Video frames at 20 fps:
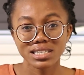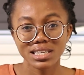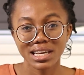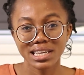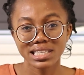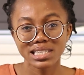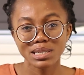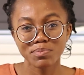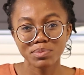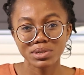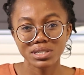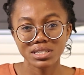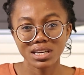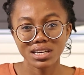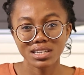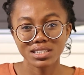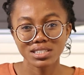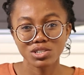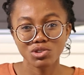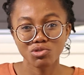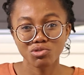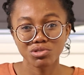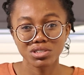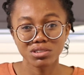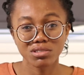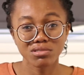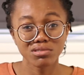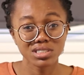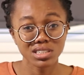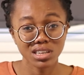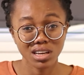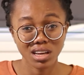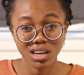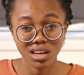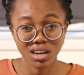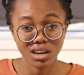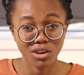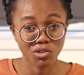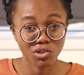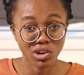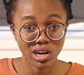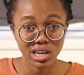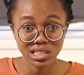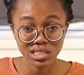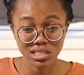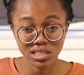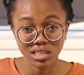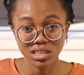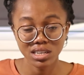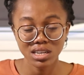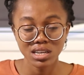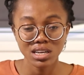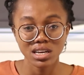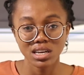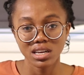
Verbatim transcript: is 80 percent critical thinking and writing